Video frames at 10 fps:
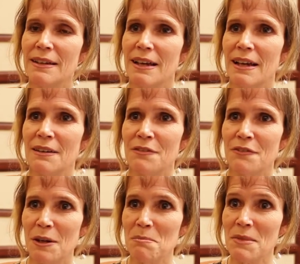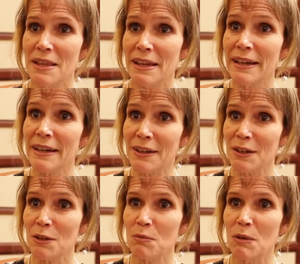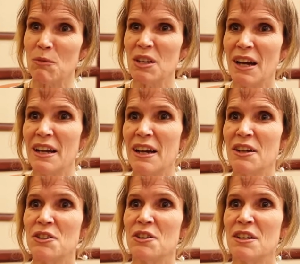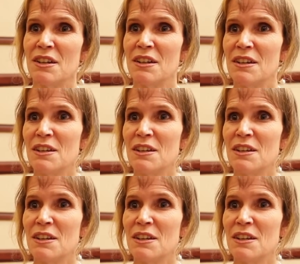And from there, when we're not under the